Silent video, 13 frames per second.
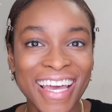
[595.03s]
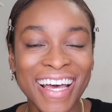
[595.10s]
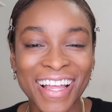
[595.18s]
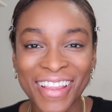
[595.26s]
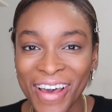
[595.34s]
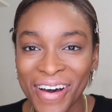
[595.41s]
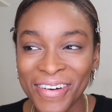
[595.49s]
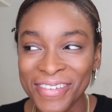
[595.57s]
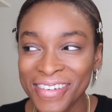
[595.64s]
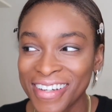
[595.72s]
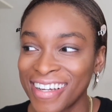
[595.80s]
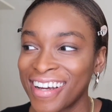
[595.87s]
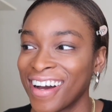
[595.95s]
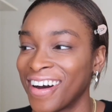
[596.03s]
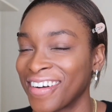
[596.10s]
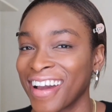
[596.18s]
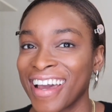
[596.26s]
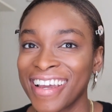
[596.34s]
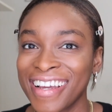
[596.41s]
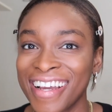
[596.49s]
Hello.
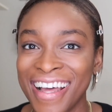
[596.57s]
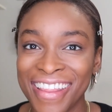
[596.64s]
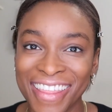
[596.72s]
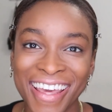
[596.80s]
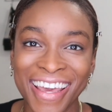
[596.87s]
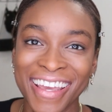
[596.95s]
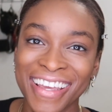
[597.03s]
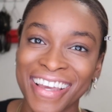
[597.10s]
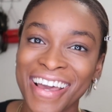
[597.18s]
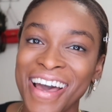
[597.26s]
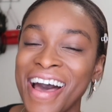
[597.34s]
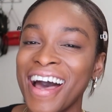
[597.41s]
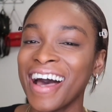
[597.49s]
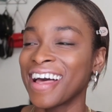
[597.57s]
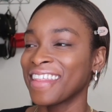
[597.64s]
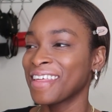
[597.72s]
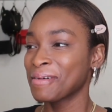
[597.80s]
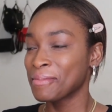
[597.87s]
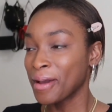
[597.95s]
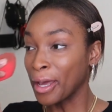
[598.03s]
Okay, I think
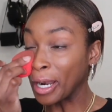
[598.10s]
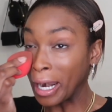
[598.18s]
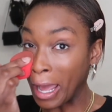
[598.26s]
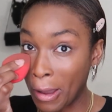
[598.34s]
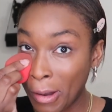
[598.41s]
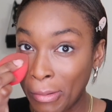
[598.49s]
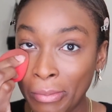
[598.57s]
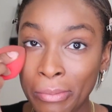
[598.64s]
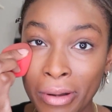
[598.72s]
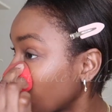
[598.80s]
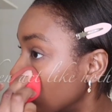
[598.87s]
we're better now.